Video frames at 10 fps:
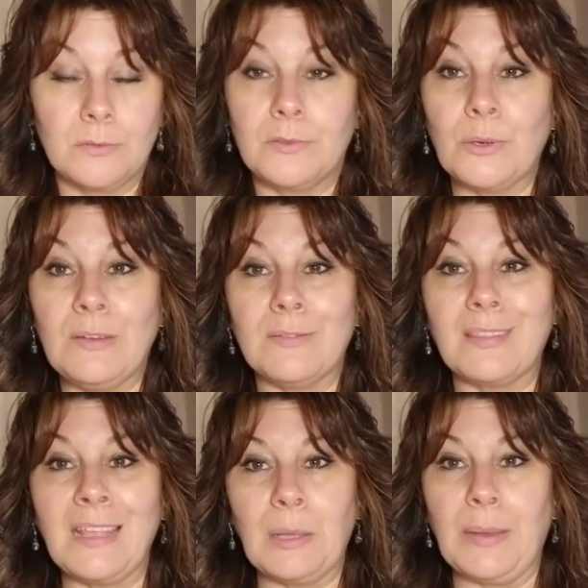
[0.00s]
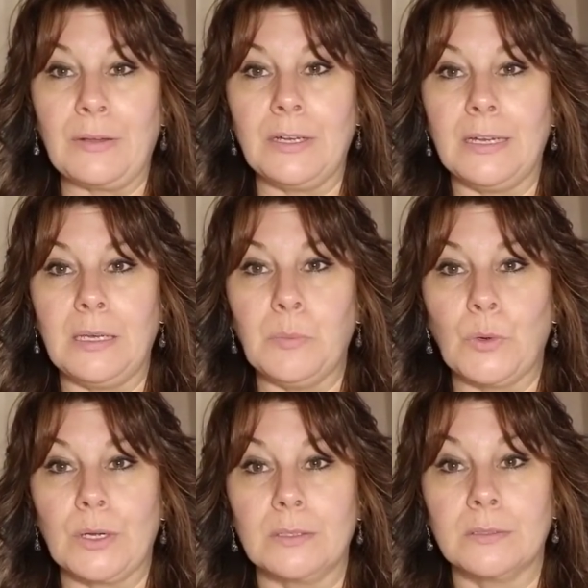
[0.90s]
Don't even think about it
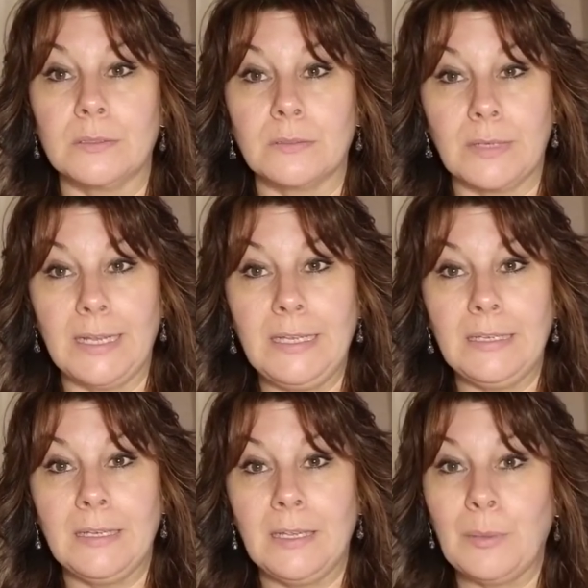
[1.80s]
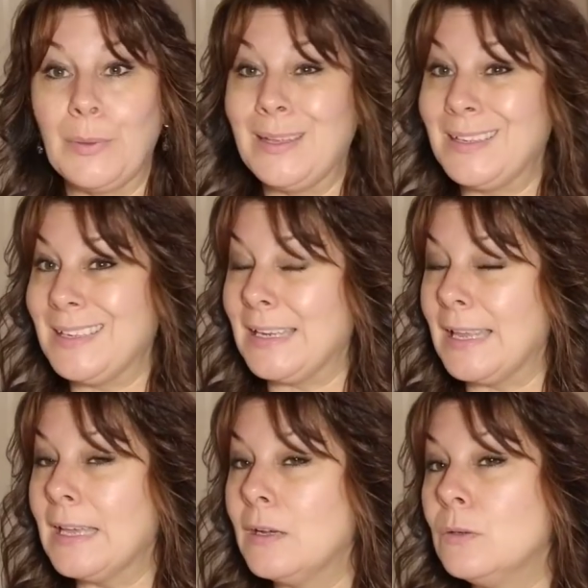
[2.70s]
anymore, right? But
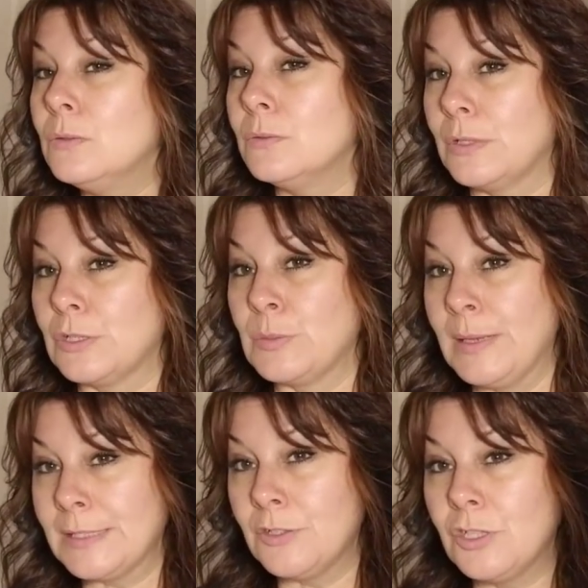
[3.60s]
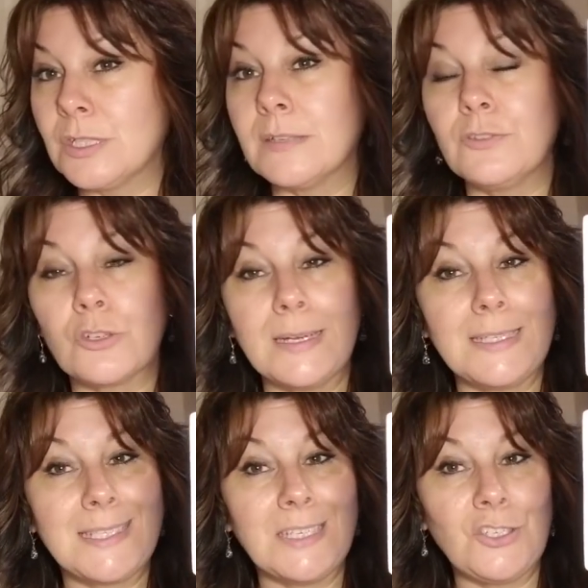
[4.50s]
now there's messages of
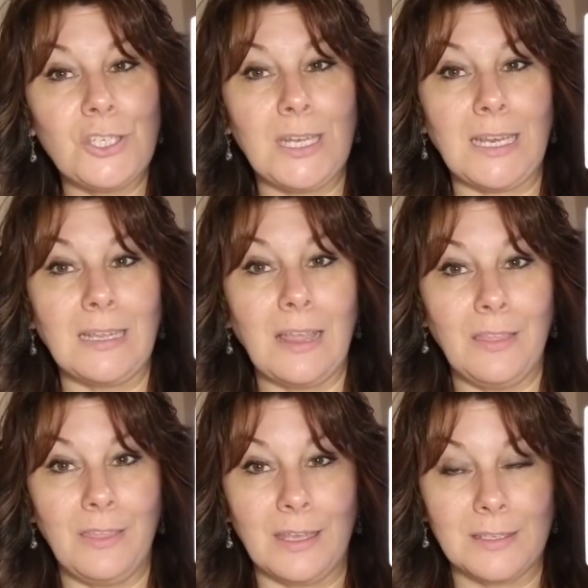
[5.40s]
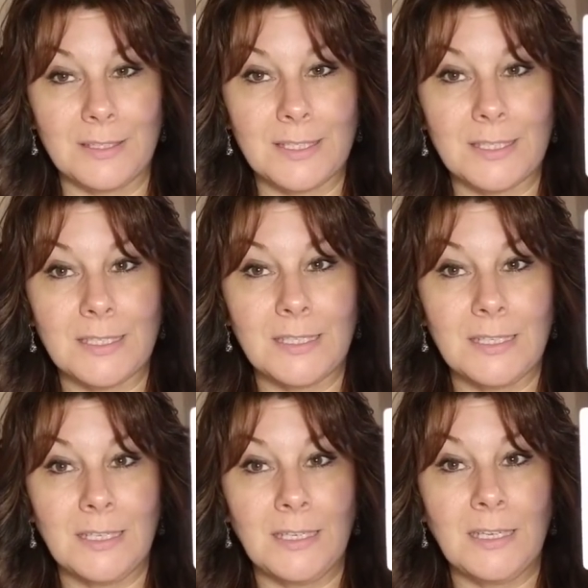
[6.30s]
transitioning this
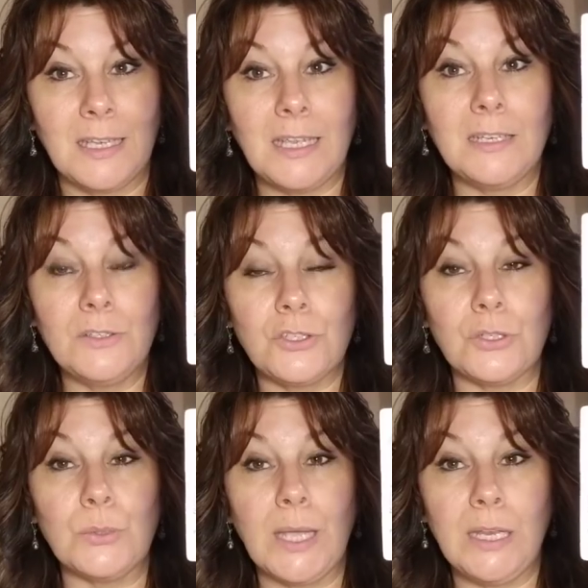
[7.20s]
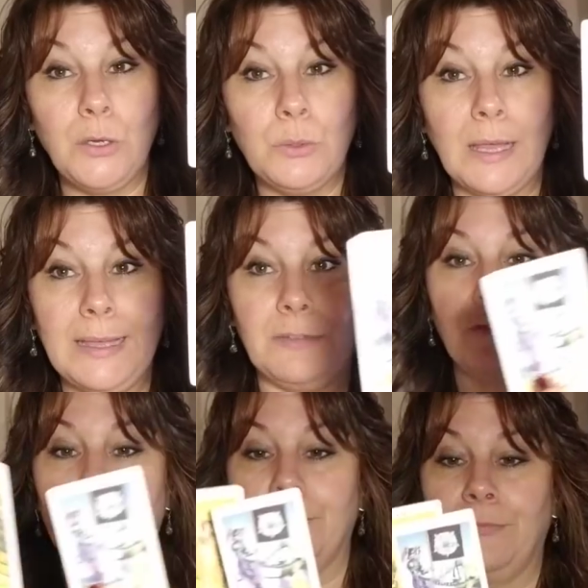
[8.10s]
into a new
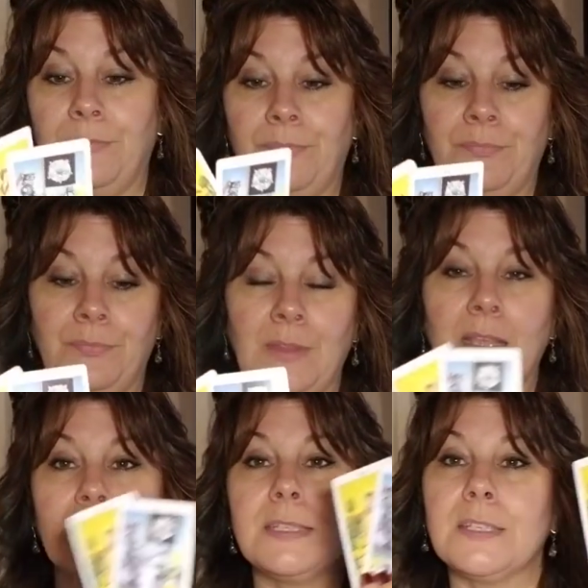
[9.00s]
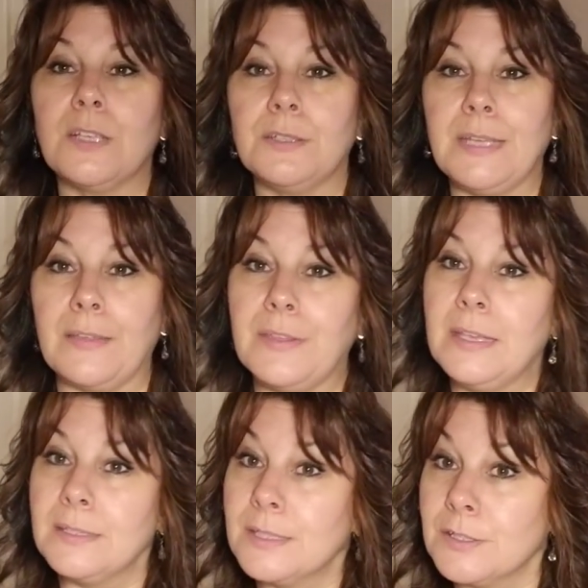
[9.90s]
life. Because that's all death
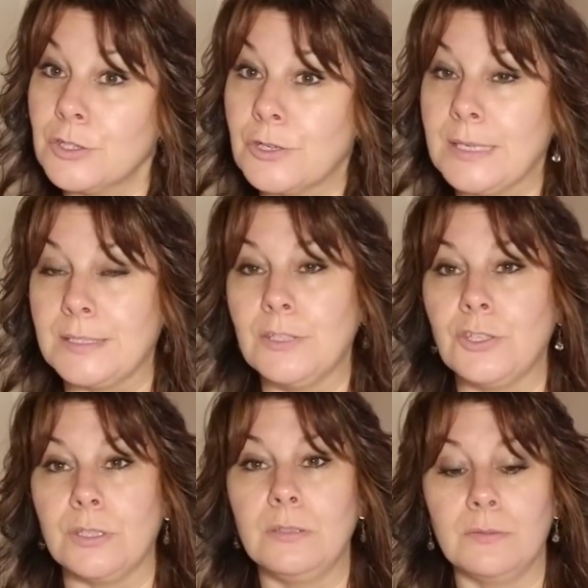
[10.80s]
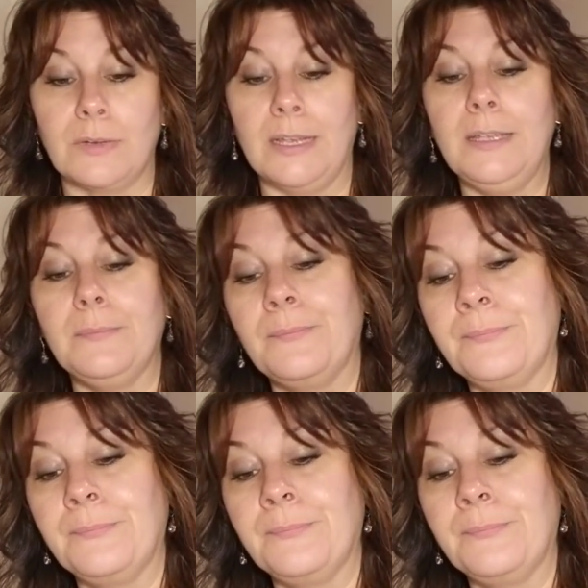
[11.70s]
is, is a transition, right?